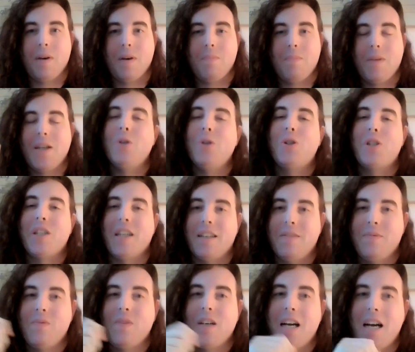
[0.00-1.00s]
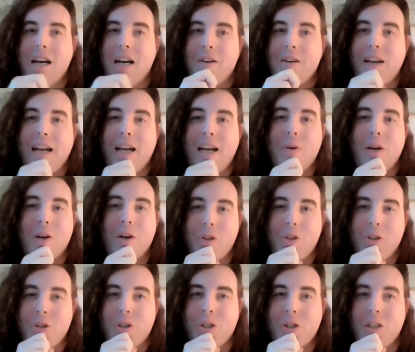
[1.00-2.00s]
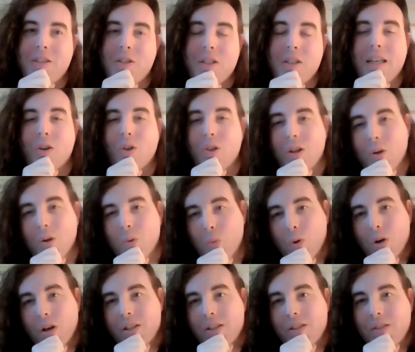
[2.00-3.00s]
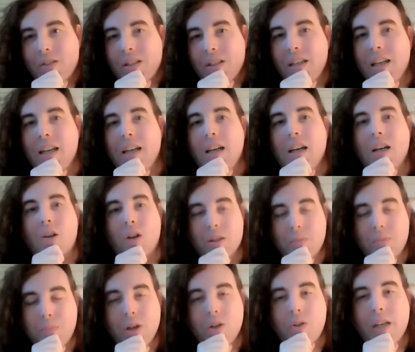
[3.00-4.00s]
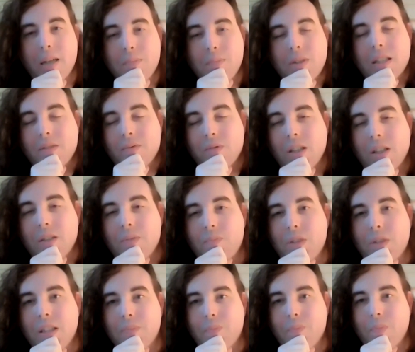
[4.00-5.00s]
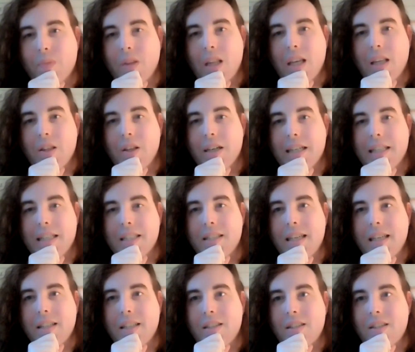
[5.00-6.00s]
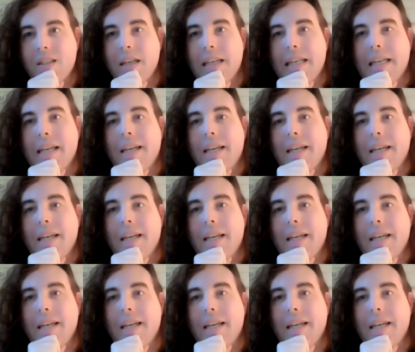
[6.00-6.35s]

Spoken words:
minutia of how health insurance and health law works across programs and in the United States.